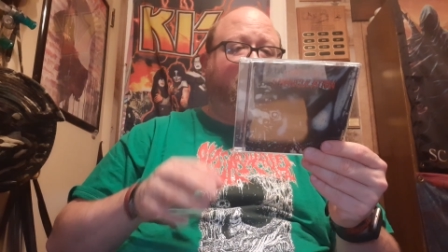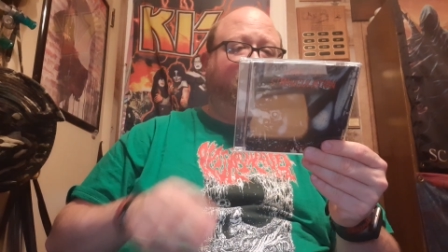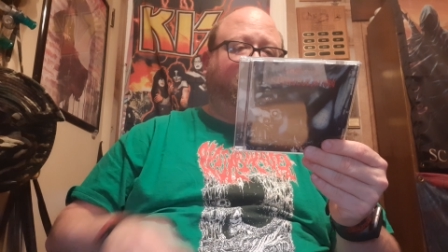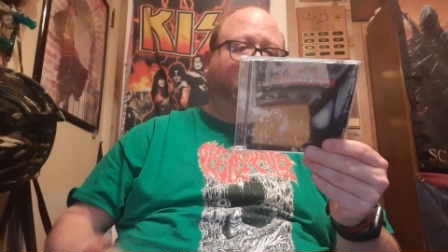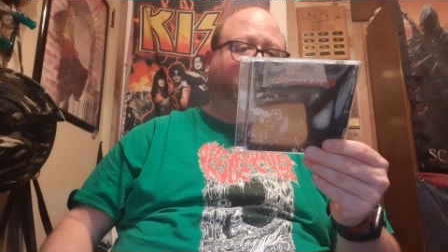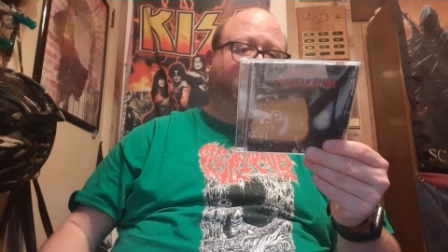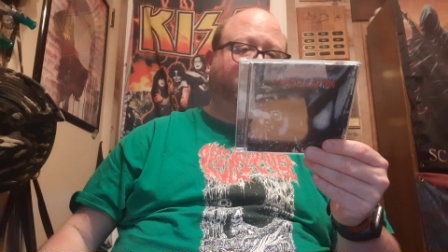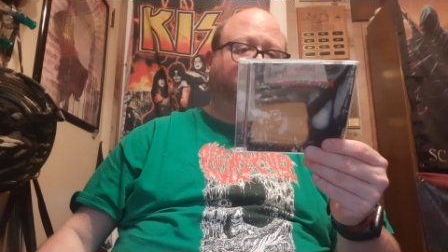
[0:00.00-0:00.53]

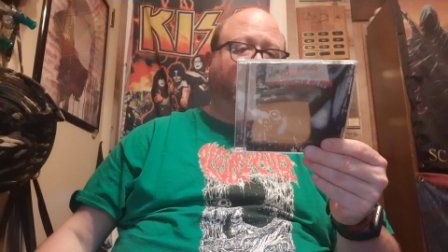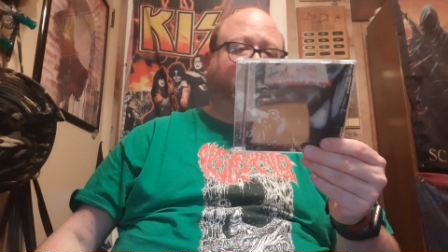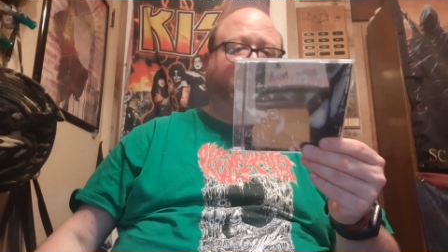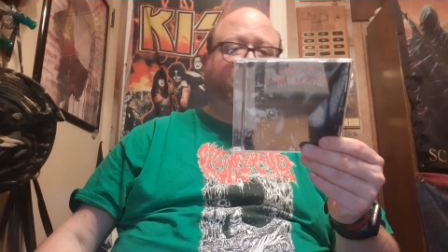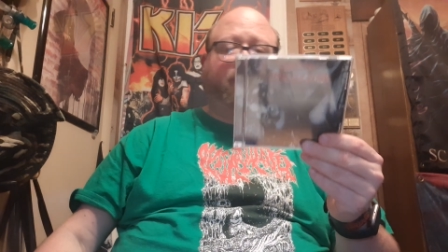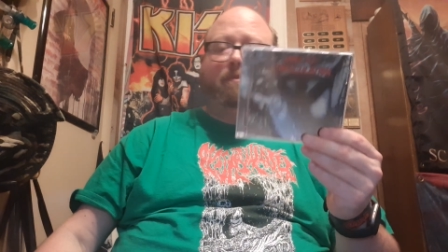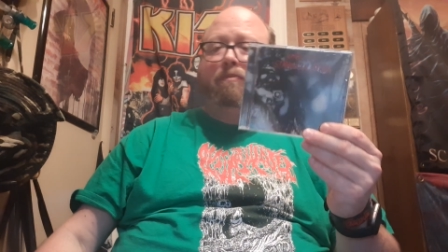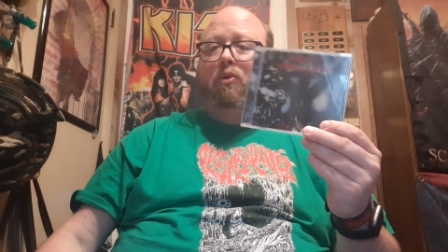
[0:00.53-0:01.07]
from
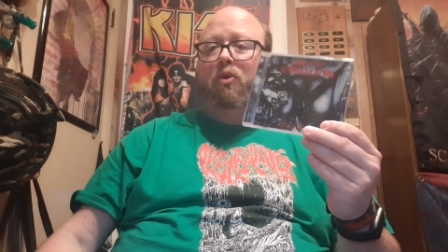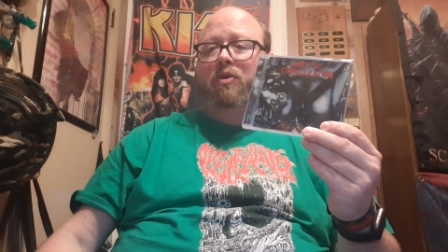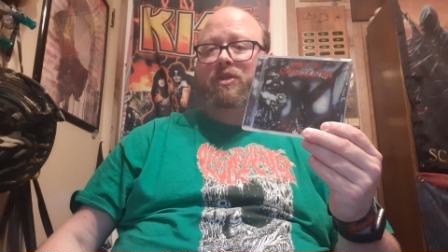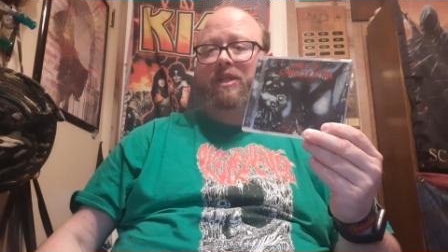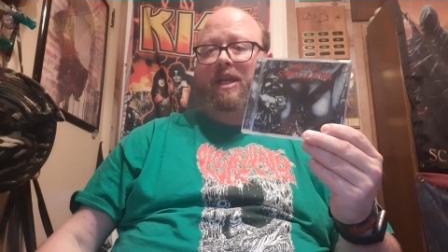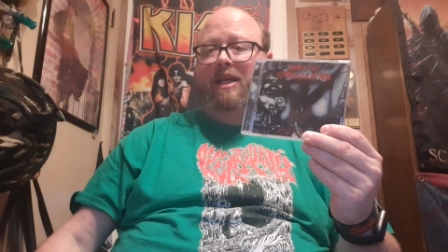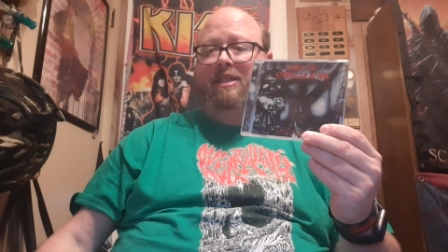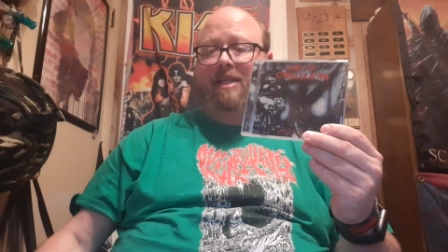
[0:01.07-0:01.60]
disruptive
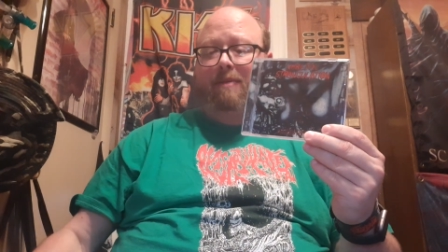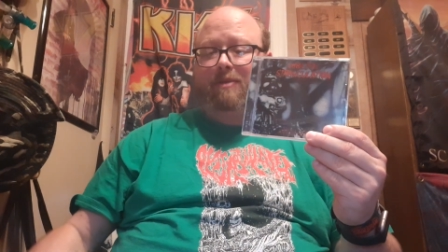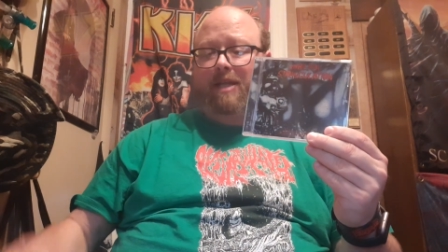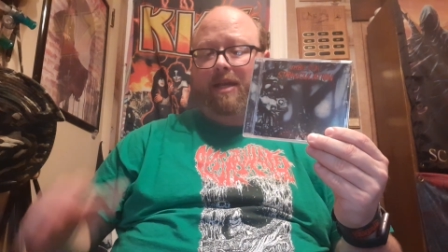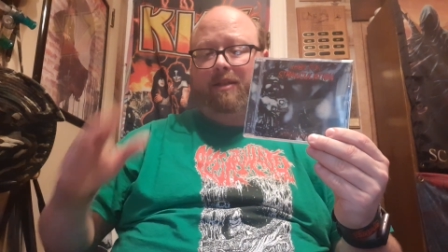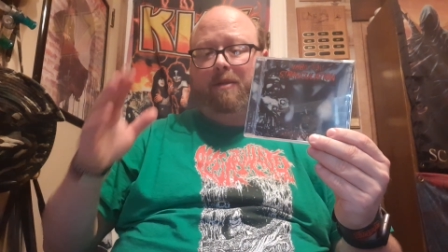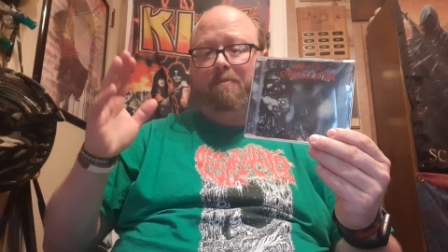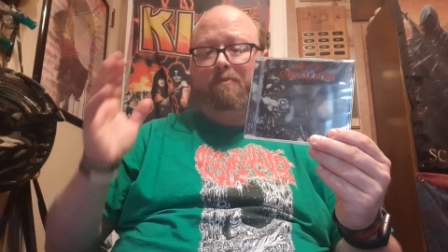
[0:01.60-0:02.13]
abortion except take the